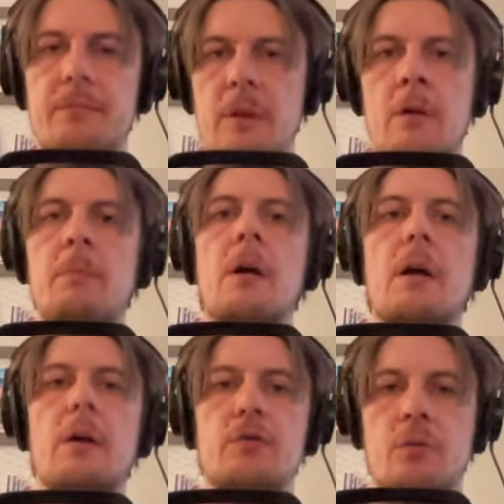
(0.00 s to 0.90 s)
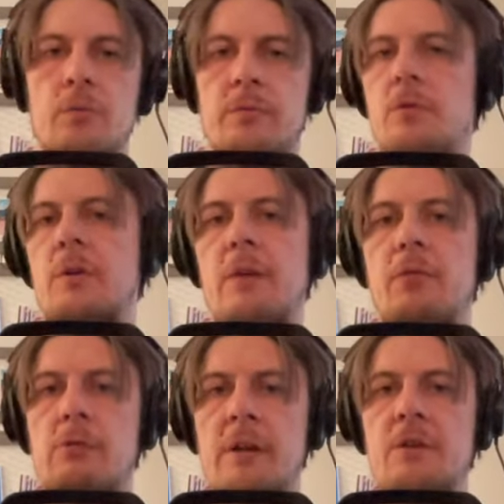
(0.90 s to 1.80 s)
Yeah, so you have
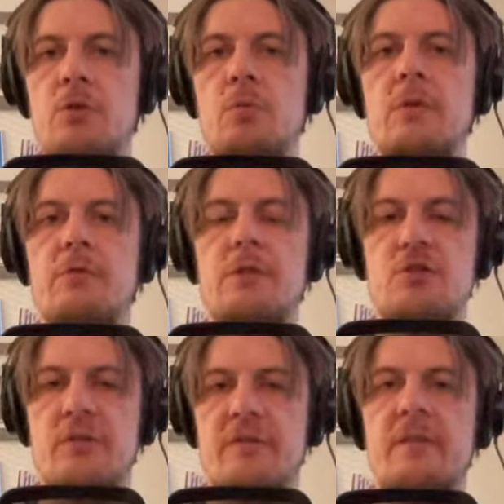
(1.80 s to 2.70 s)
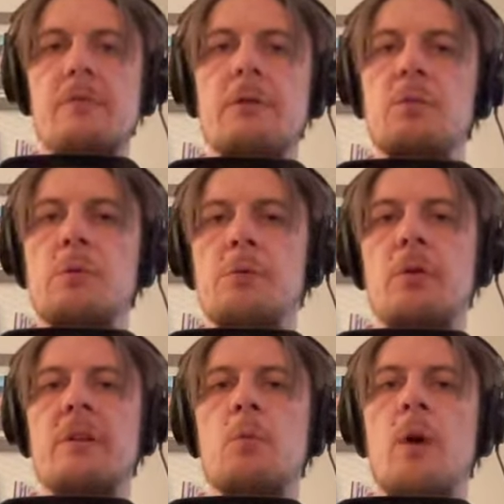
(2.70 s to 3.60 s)
already two definitions. Still, it will be
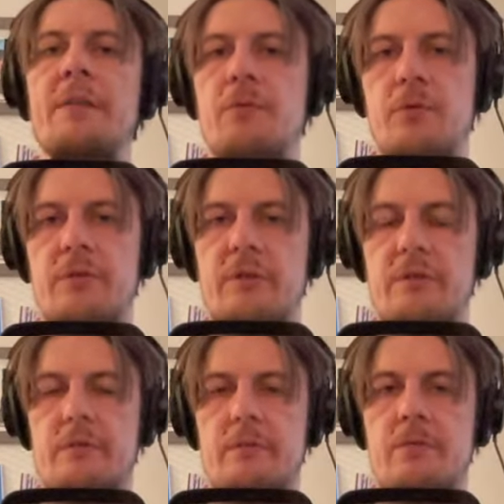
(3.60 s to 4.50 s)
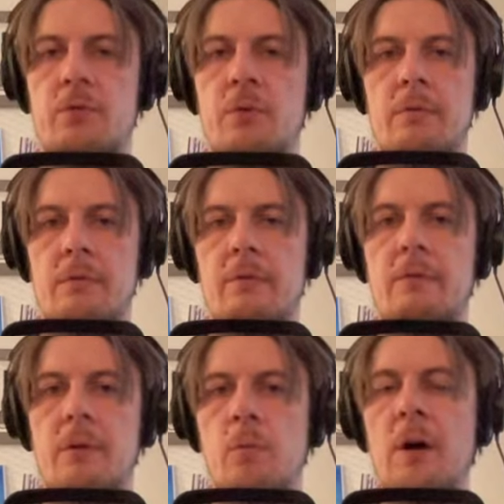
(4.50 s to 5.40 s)
only one for this, for uh,
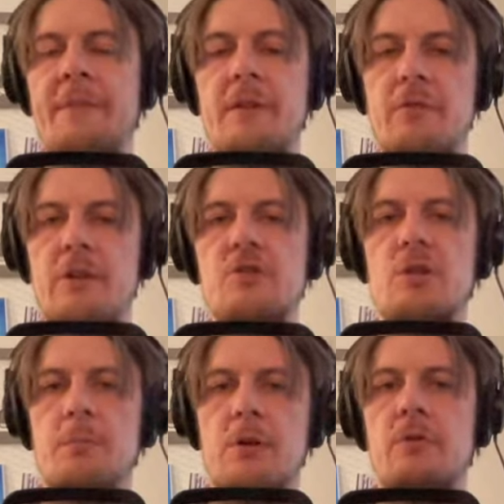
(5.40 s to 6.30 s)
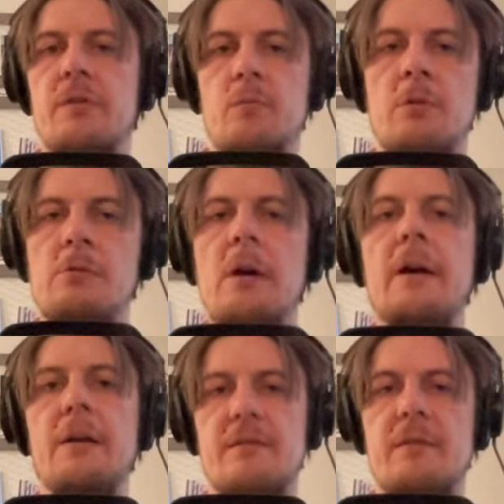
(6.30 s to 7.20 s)
one definition, because it will
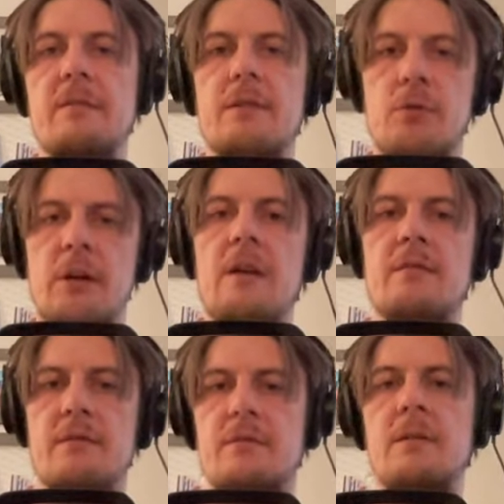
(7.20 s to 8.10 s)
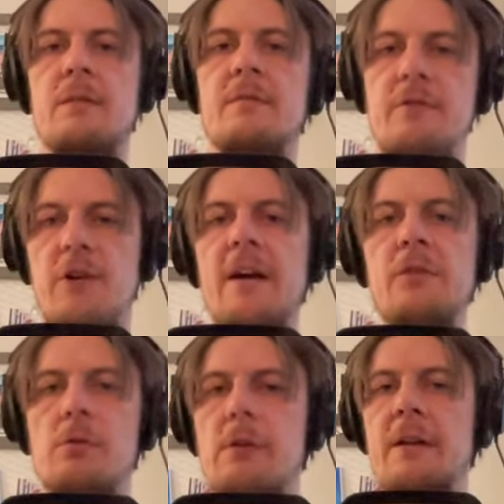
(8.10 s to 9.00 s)
see that okay, this thing is
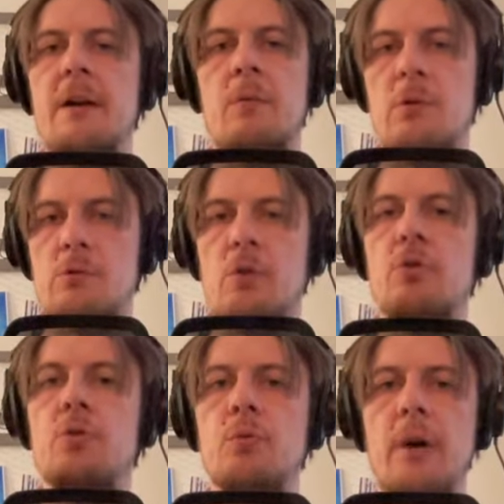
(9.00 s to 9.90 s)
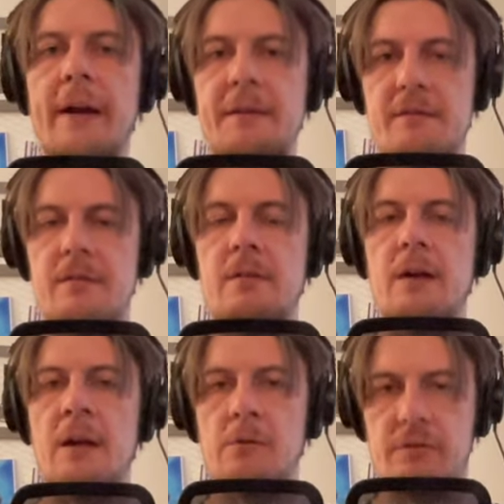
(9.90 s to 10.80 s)
defined already. I will not do anything
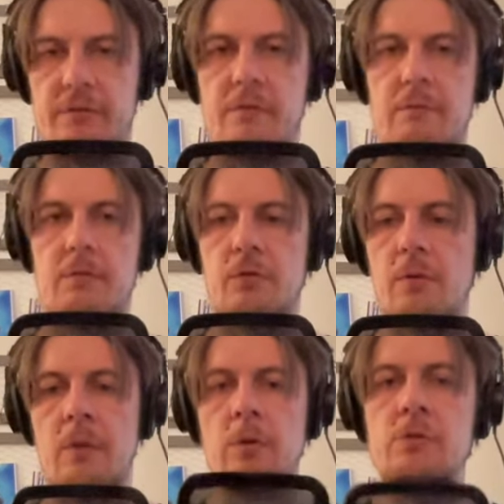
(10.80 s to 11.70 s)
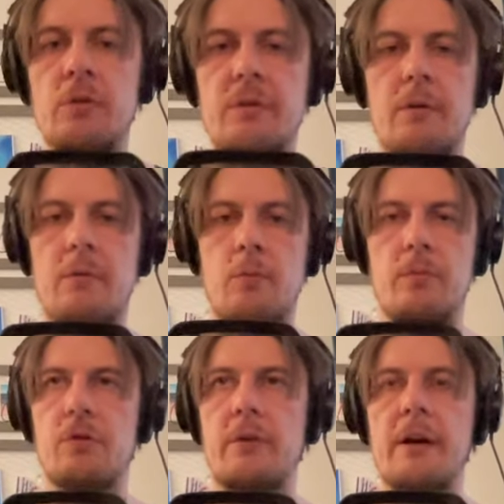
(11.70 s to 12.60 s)
else. So I will not. Oh,
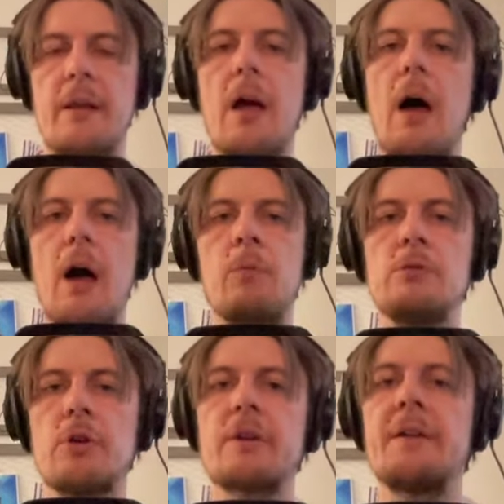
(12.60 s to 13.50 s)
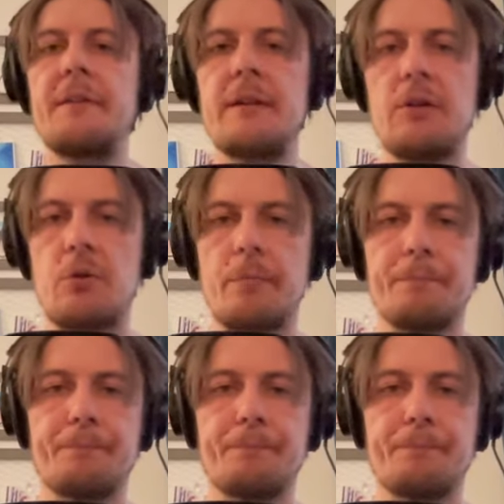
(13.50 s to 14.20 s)
sorry, I will not continue.